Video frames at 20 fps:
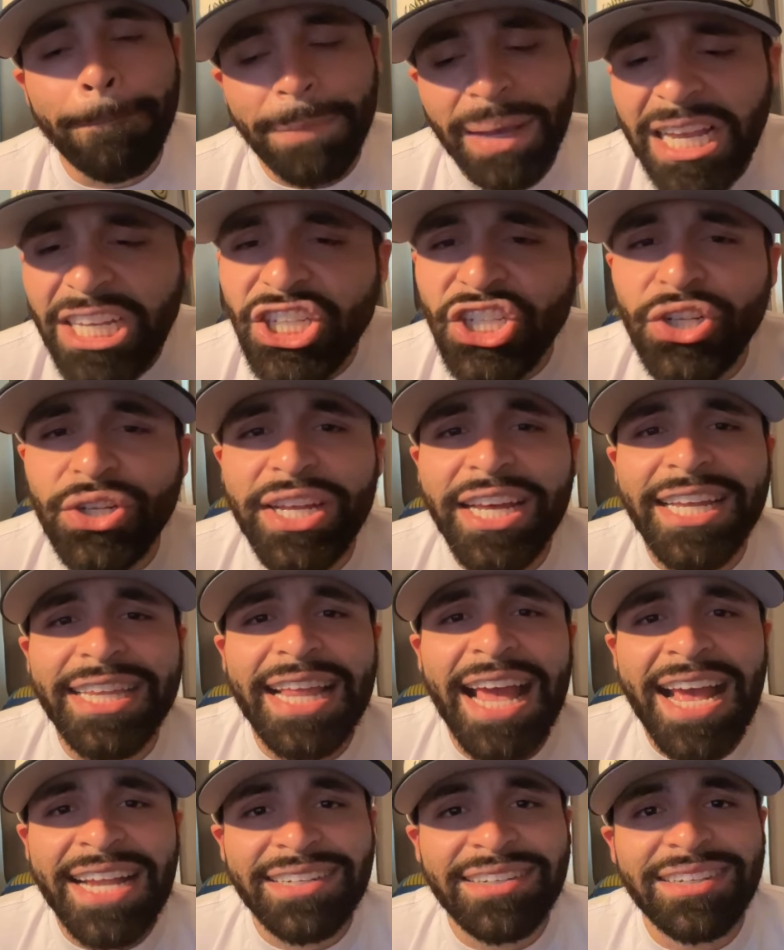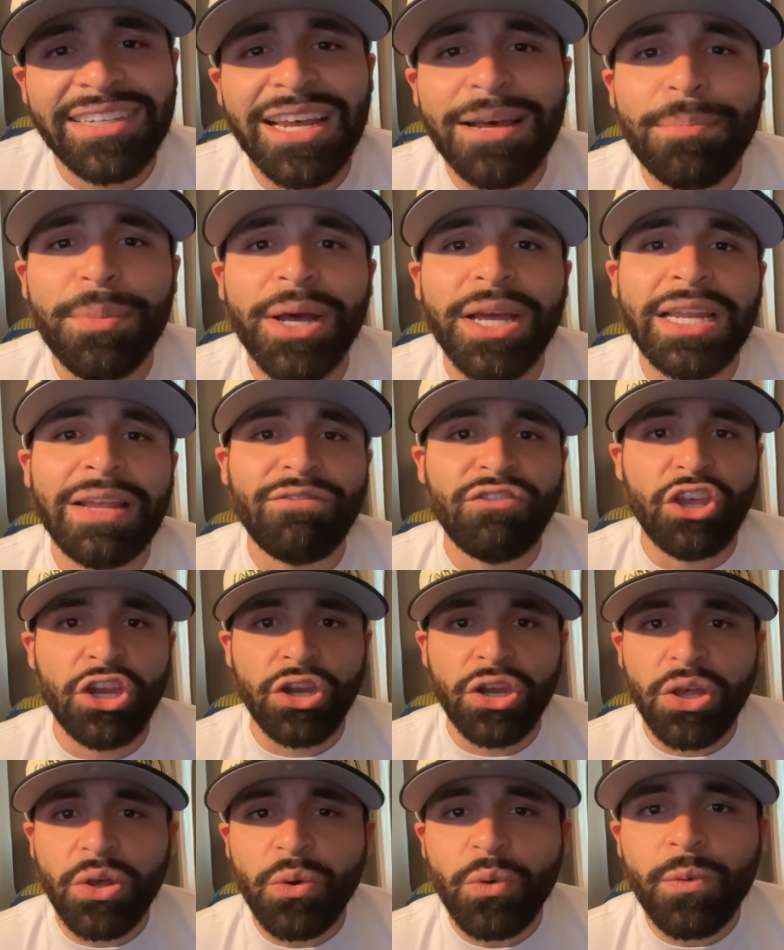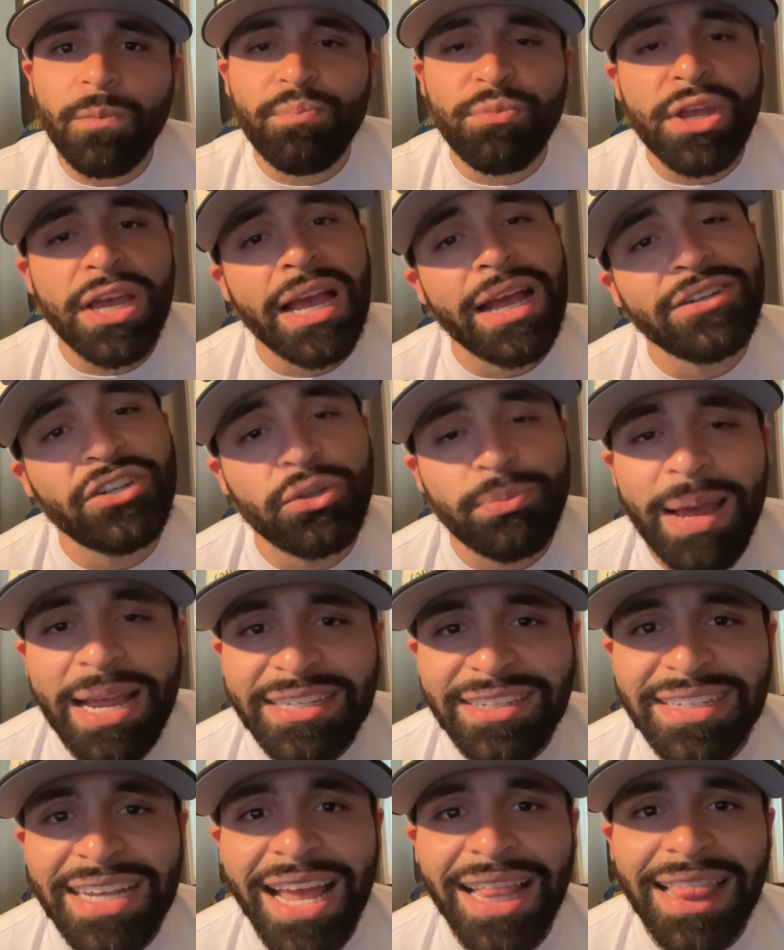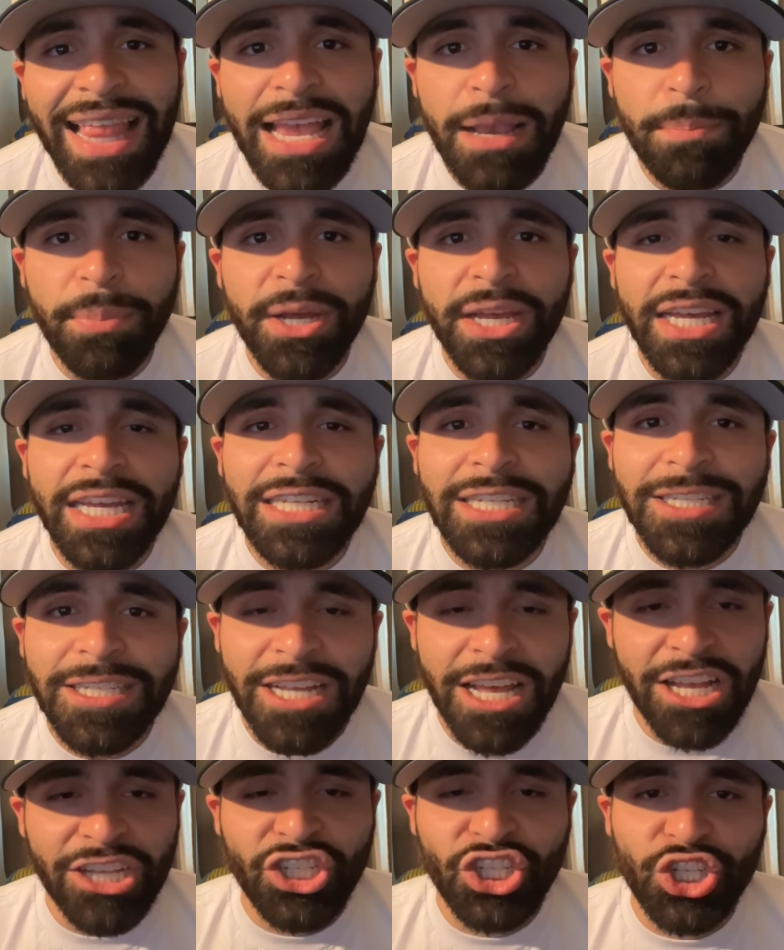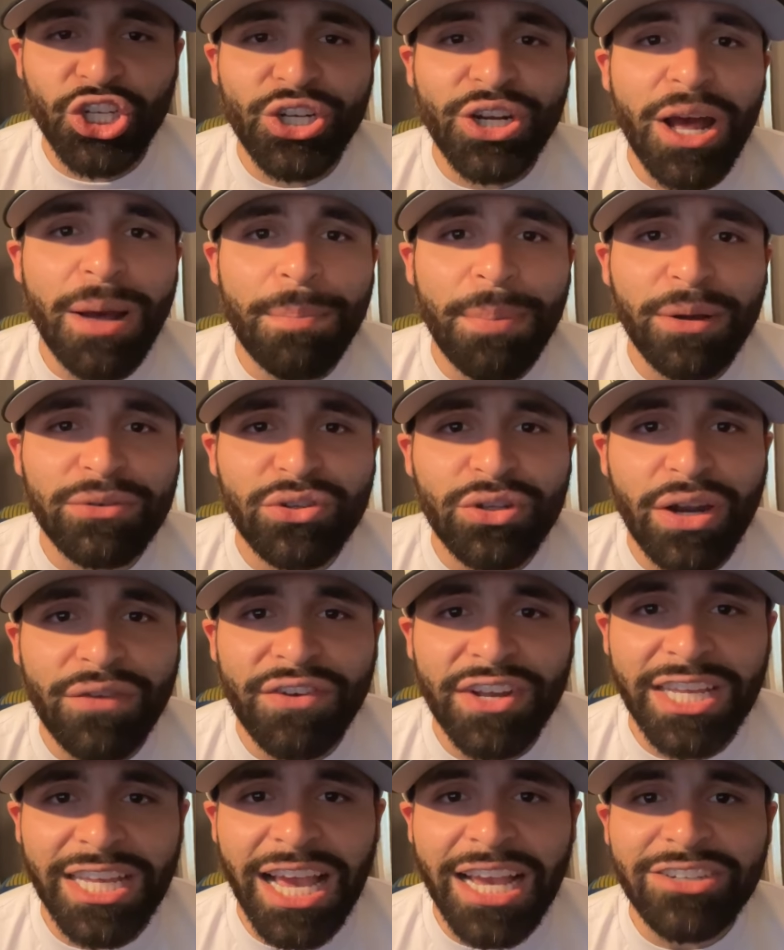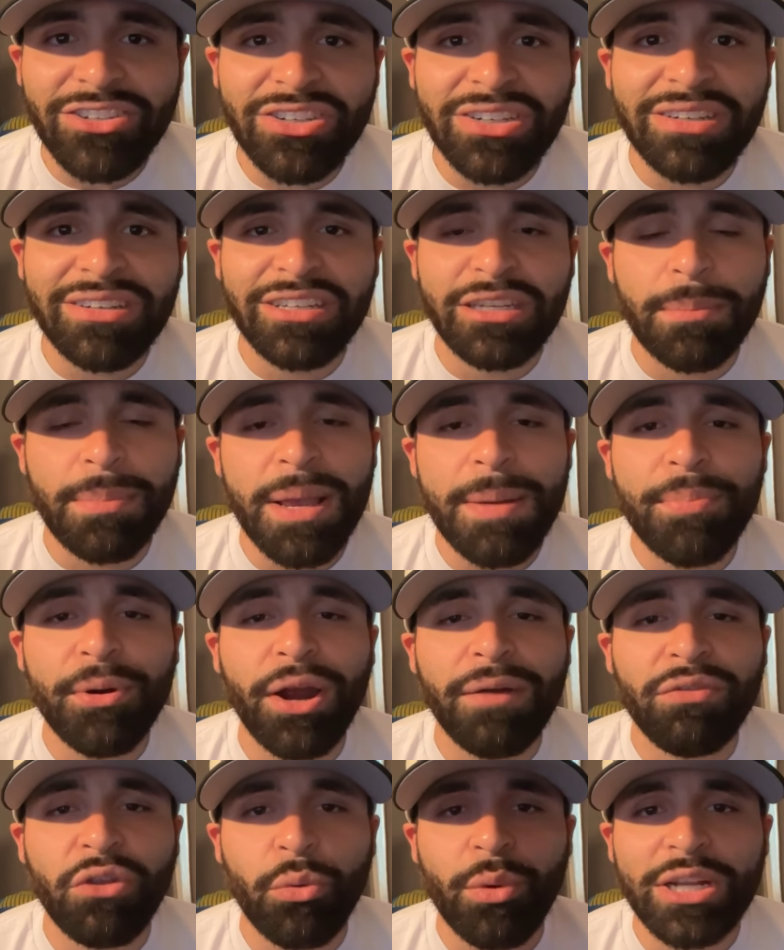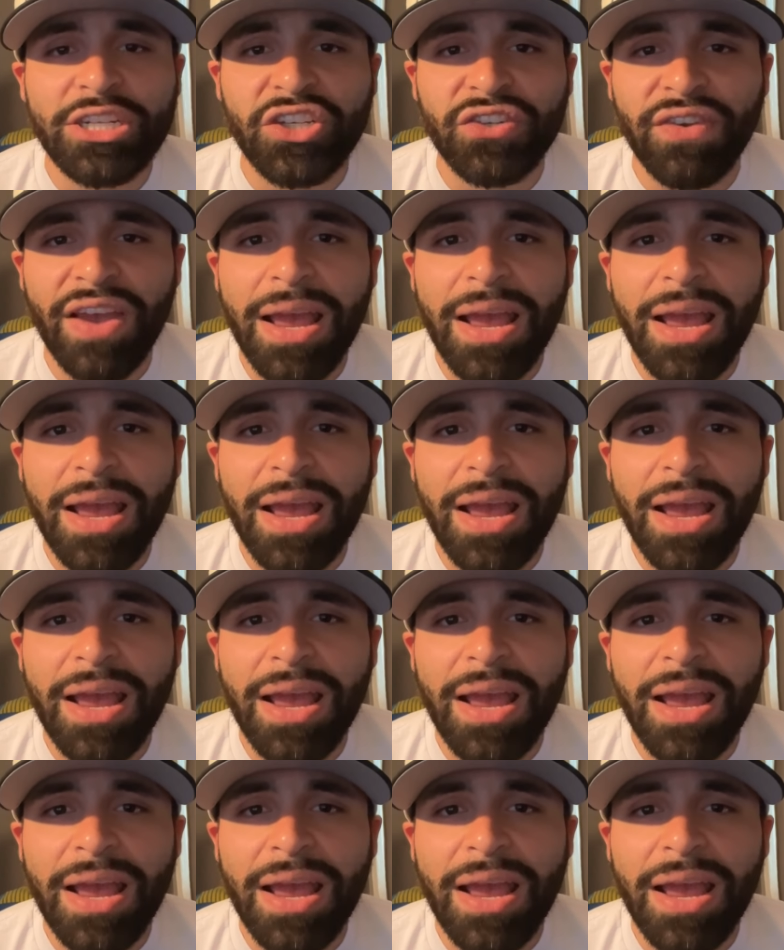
be sure to hit that sub button if you're new. Smash that like button. Turn on post notifications to be a part of the Rich